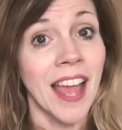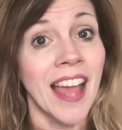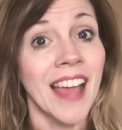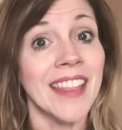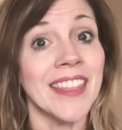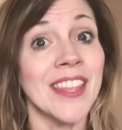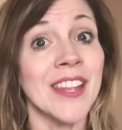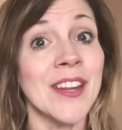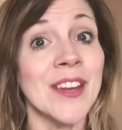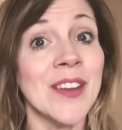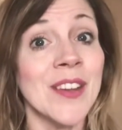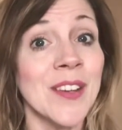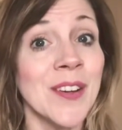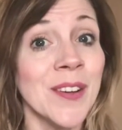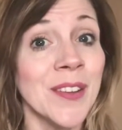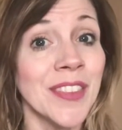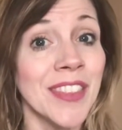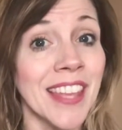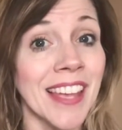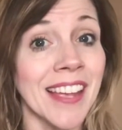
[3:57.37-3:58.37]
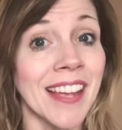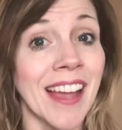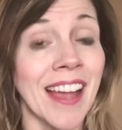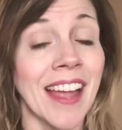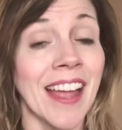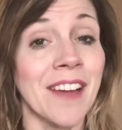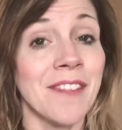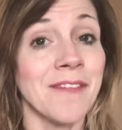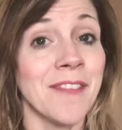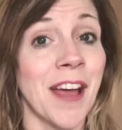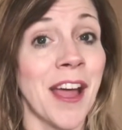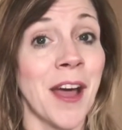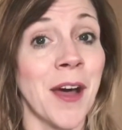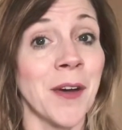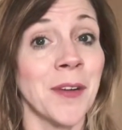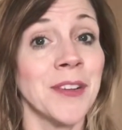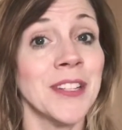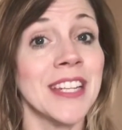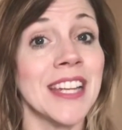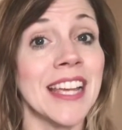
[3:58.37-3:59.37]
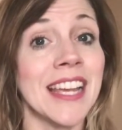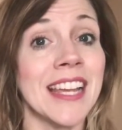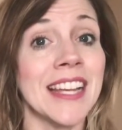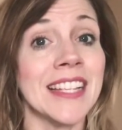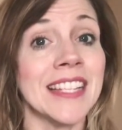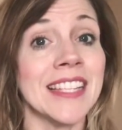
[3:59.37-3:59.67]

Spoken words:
The new thing I have found is